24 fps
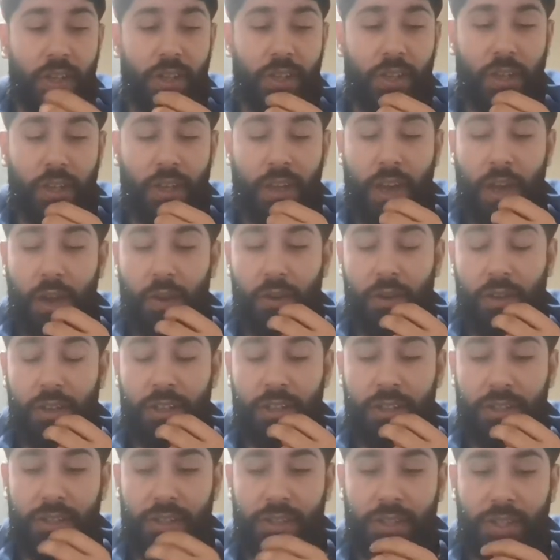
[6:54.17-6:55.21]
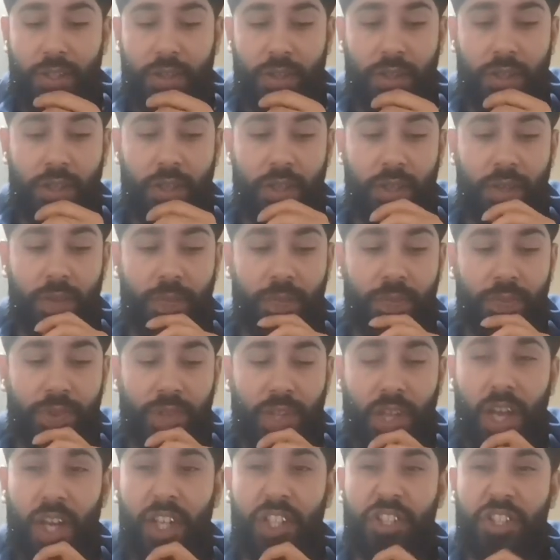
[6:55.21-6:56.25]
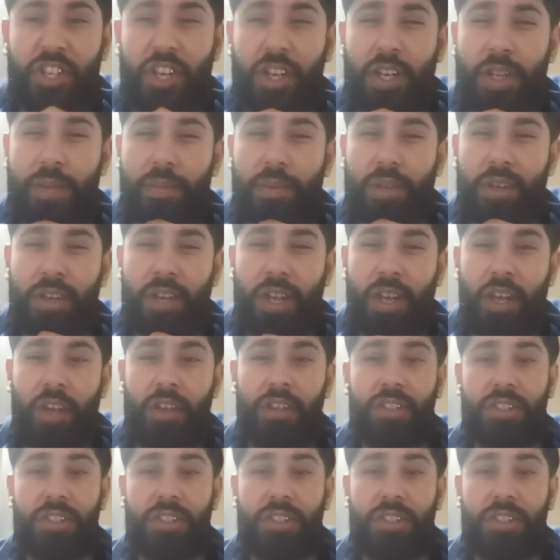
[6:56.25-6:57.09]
the Karolis, a journeyman,